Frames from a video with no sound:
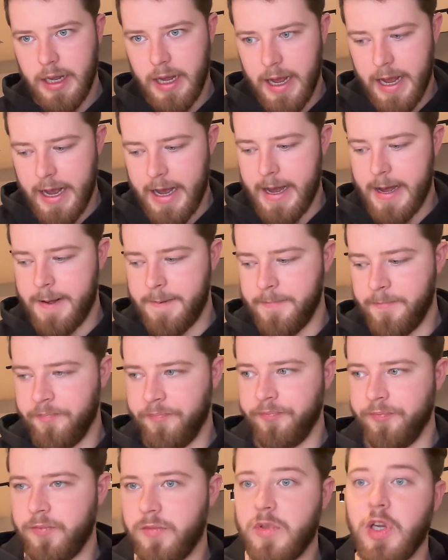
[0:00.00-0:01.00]

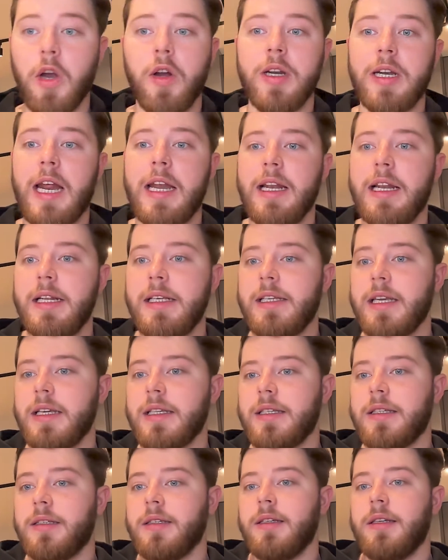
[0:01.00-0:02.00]
token
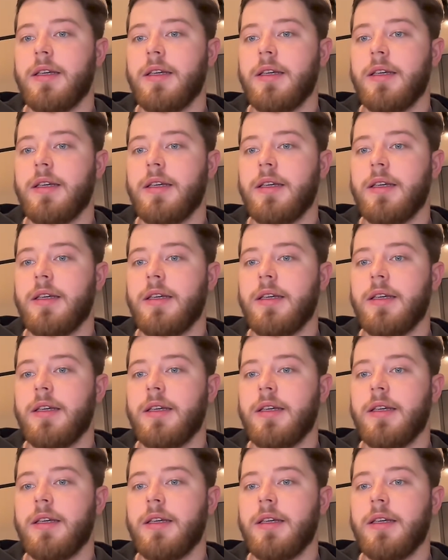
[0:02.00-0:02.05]
analytics,